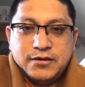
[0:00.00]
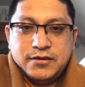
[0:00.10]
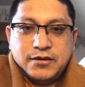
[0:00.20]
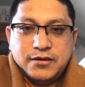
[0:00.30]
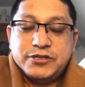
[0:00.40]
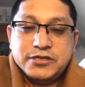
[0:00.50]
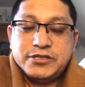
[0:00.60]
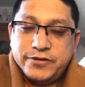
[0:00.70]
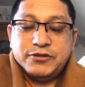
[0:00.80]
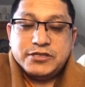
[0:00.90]
and which is
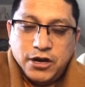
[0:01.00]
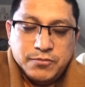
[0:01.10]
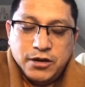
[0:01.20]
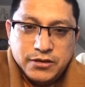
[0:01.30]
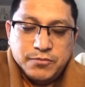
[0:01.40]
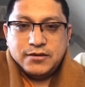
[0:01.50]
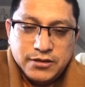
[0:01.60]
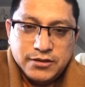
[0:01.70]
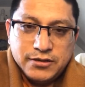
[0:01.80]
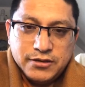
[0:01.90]
very common
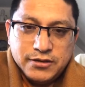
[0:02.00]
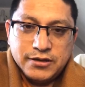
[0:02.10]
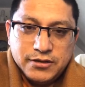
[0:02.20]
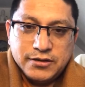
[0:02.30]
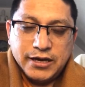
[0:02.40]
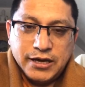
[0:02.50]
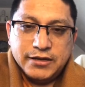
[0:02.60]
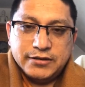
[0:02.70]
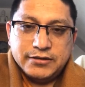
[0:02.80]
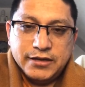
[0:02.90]

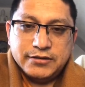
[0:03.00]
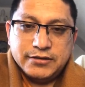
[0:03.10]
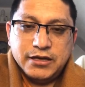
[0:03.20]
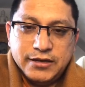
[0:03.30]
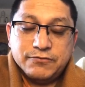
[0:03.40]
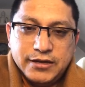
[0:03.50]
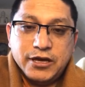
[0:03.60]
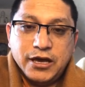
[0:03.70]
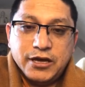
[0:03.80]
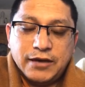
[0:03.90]
and uh, if
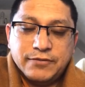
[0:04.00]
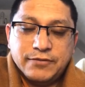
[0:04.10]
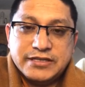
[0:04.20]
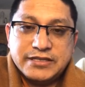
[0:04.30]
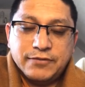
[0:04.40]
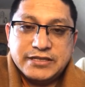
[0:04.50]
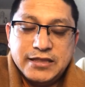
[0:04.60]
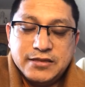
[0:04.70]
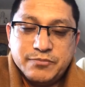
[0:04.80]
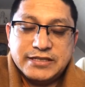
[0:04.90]
we haven't
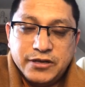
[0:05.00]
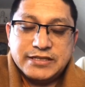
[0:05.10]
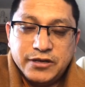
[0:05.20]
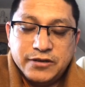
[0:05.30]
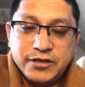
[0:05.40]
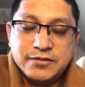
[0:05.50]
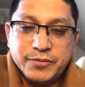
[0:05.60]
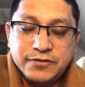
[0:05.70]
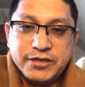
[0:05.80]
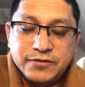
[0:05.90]
seen the benefit of a
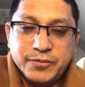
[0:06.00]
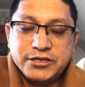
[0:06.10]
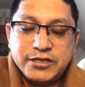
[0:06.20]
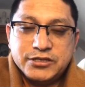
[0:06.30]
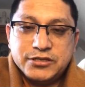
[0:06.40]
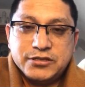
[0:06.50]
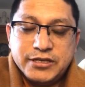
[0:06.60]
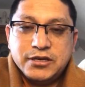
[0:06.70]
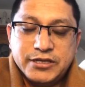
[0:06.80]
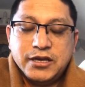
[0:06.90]
meditation,
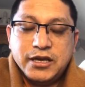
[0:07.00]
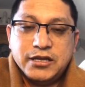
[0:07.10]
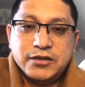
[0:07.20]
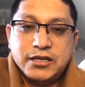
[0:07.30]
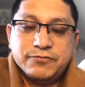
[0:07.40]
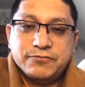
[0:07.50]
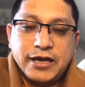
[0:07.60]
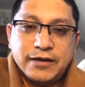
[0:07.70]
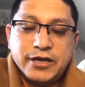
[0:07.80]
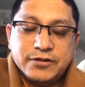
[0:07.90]
and if we
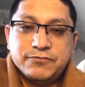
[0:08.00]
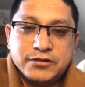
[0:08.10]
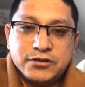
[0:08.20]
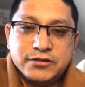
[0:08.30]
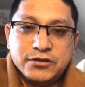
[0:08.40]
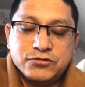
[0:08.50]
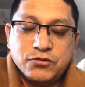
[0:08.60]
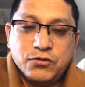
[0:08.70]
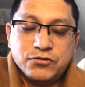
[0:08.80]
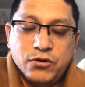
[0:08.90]
haven't
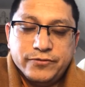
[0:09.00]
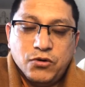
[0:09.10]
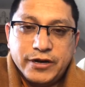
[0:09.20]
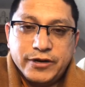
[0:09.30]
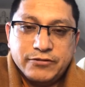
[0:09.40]
control over our